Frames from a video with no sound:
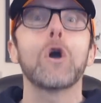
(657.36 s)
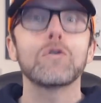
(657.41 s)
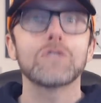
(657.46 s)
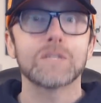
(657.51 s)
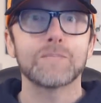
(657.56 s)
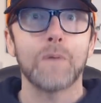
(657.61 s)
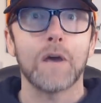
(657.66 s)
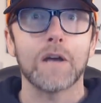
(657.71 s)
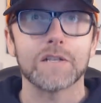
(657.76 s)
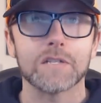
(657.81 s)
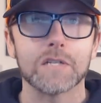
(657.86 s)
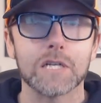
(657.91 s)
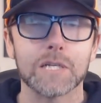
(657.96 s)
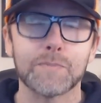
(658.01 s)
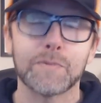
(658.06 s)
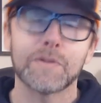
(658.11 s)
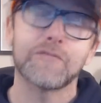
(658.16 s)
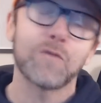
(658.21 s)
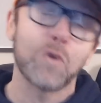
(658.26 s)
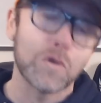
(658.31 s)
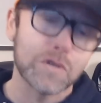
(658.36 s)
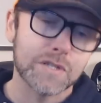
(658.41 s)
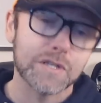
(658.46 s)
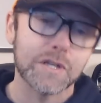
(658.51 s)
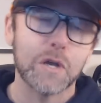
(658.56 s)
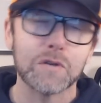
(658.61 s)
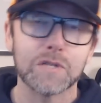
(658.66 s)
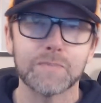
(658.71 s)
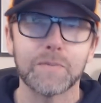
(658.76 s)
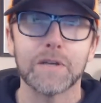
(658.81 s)
Ghostbusters. But of course, the
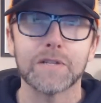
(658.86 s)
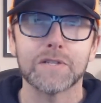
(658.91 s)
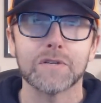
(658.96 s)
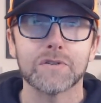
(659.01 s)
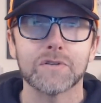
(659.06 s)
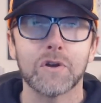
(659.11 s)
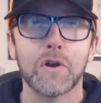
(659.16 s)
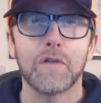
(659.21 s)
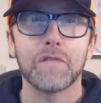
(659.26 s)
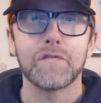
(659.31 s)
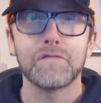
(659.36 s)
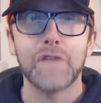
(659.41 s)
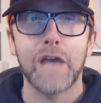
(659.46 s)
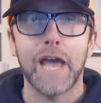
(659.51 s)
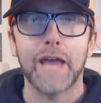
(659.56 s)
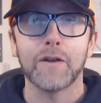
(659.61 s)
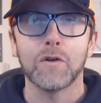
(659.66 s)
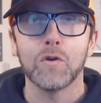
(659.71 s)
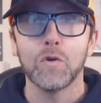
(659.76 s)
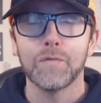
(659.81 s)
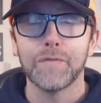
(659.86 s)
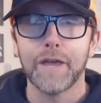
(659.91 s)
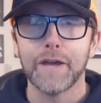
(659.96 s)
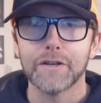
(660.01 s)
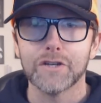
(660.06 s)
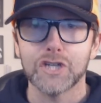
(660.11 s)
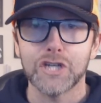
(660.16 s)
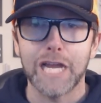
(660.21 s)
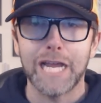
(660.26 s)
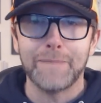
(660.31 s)
Ghostbusters are all fat, old, and
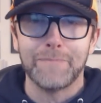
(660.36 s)
out of